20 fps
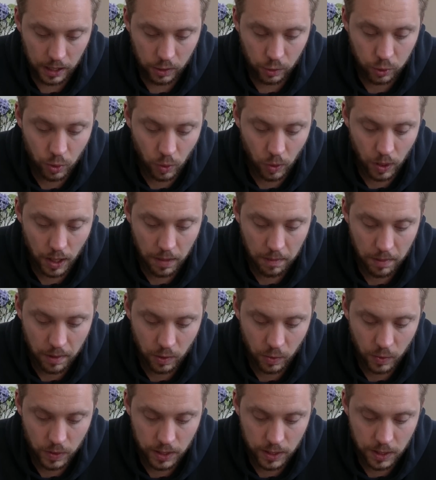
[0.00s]
Crawler, a
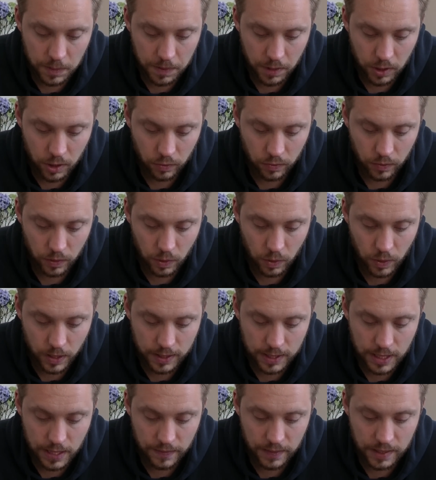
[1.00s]
model with this special rule
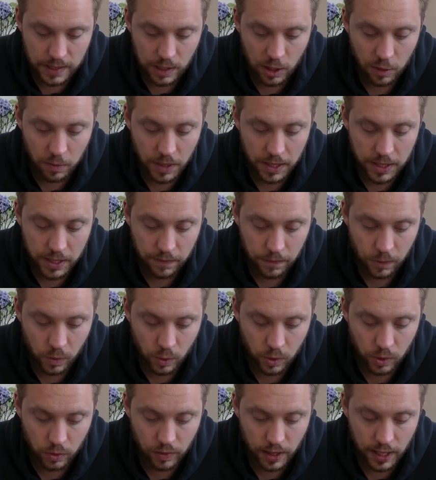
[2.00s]
is never slowed by
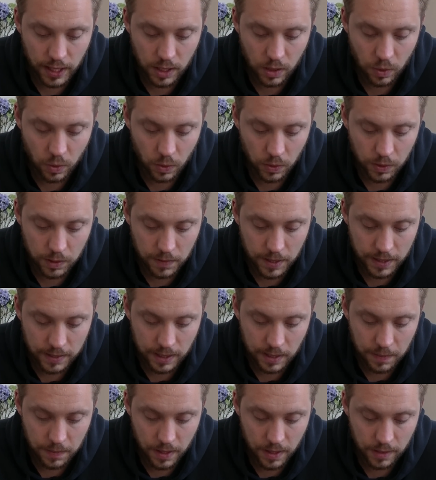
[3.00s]
difficult terrain,
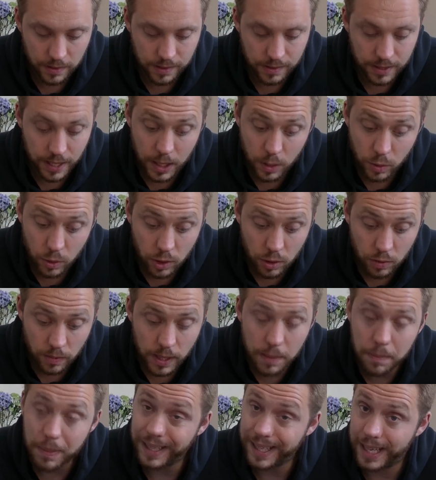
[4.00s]
automatically passes dangerous
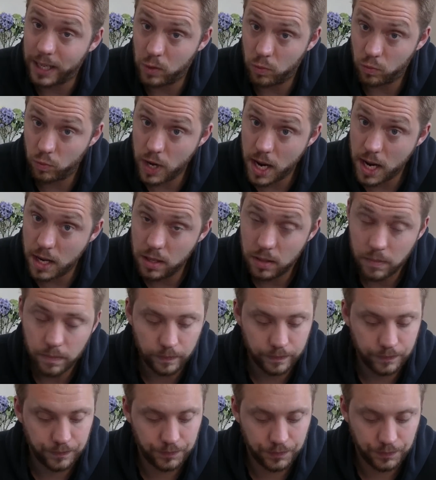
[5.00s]
terrain but cannot run.
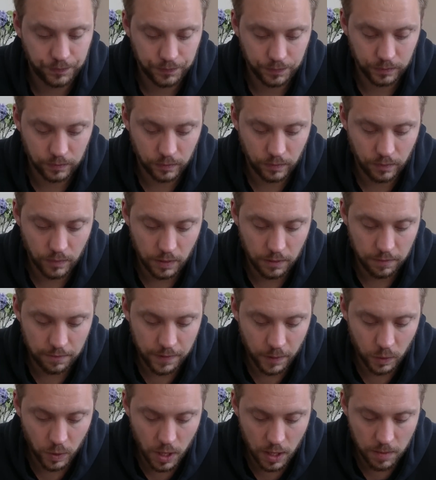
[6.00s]

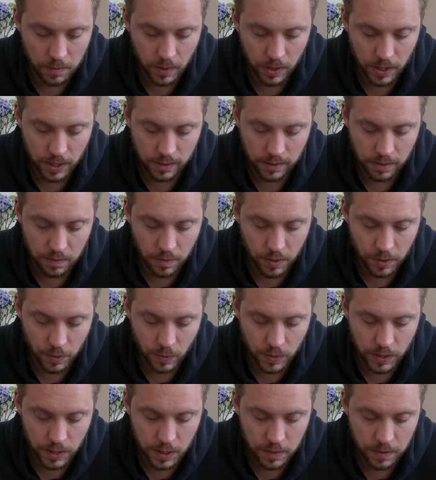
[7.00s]
Field Harmonics, a model
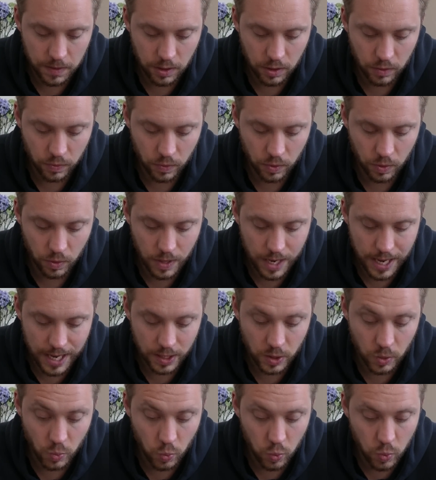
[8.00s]
with this special rule
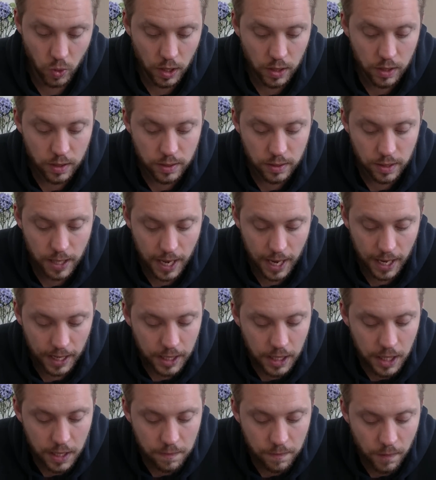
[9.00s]
adds 1 to
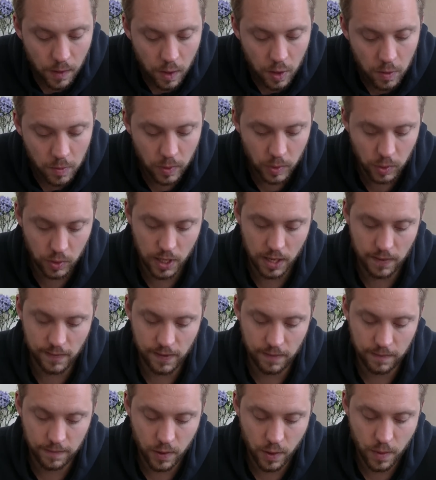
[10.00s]
any invulnerable
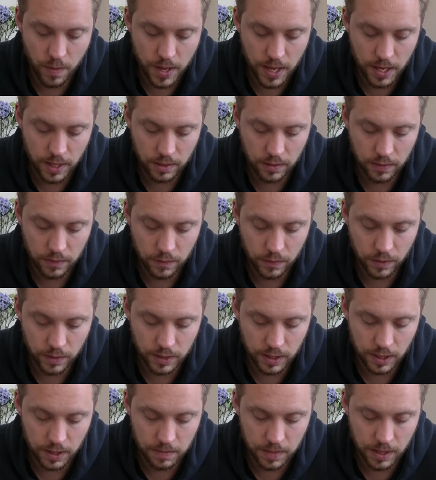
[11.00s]
saving throw it makes for
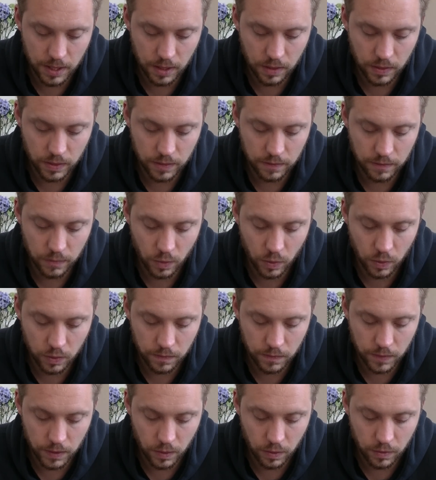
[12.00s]
its immenculous force
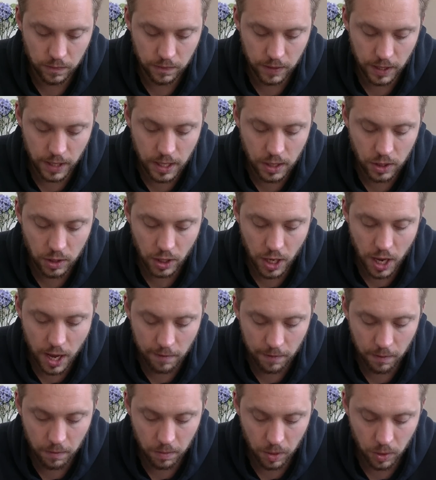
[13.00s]
field for each
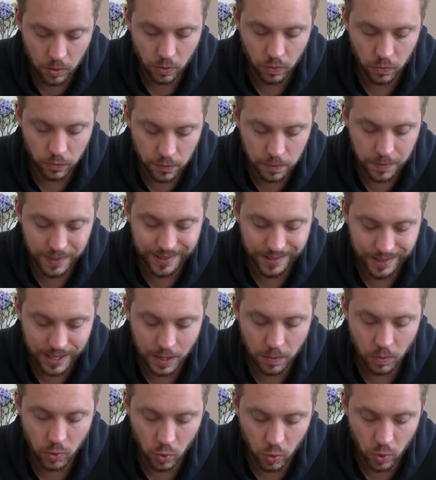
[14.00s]
other model from the
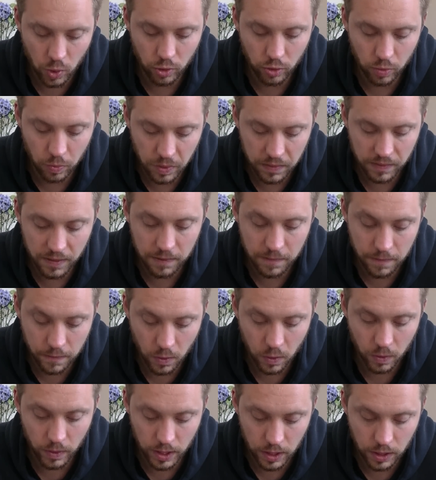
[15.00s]
same squadron within
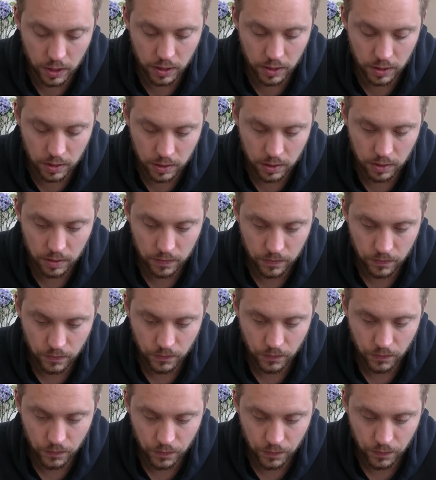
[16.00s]
4 inches.
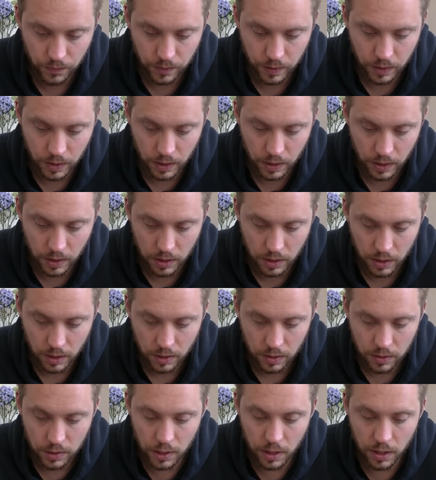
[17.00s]

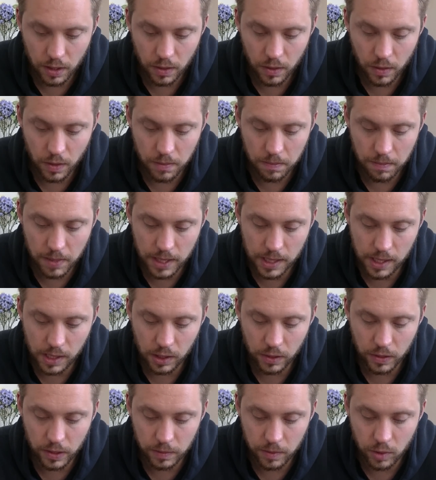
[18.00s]
So, may
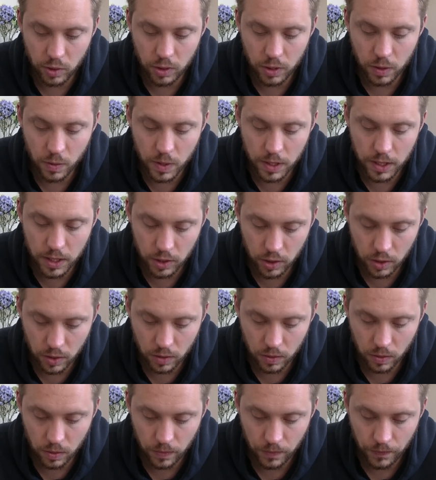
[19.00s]
include up to 2
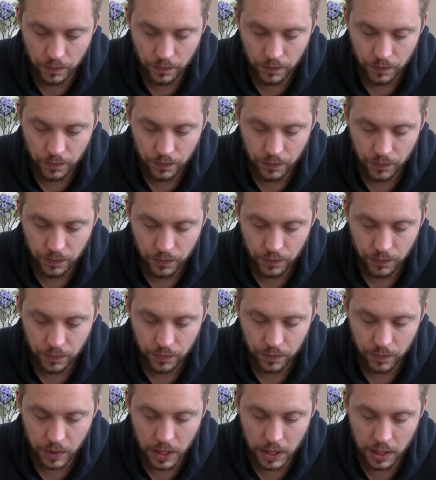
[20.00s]
additional
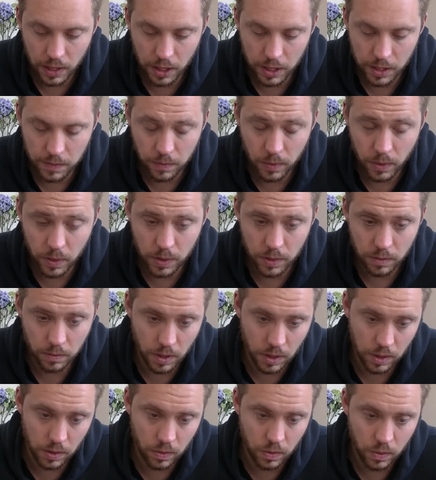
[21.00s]
at 90 points a
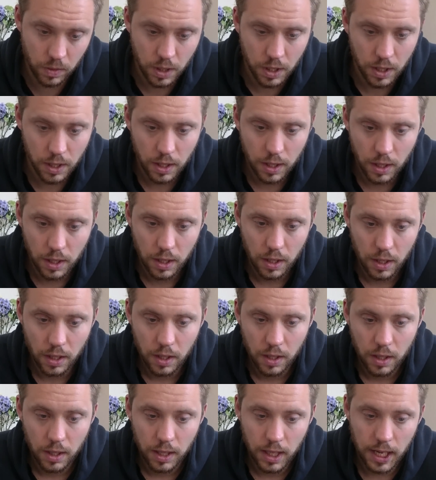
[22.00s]
model.
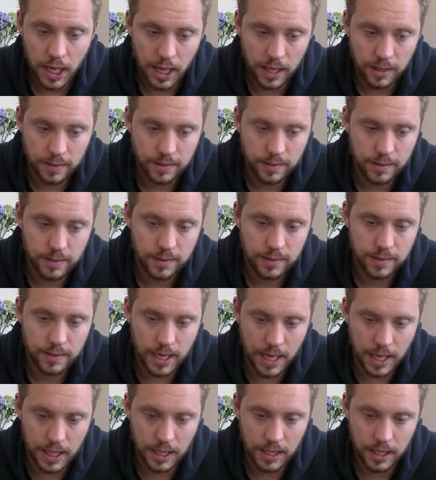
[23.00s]
It's
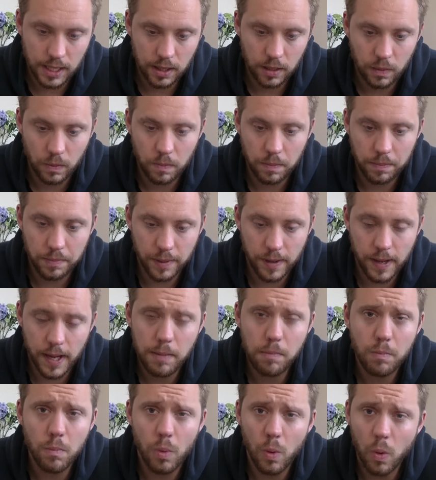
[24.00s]
telling you,
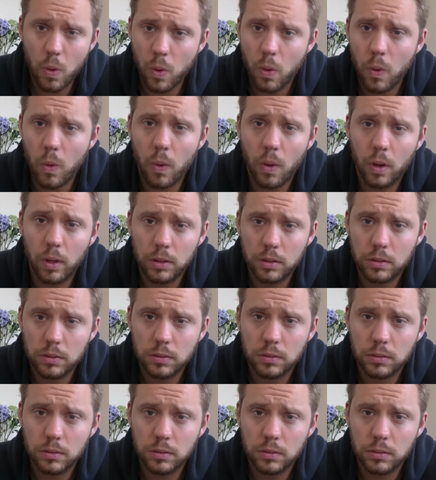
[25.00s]
buy more.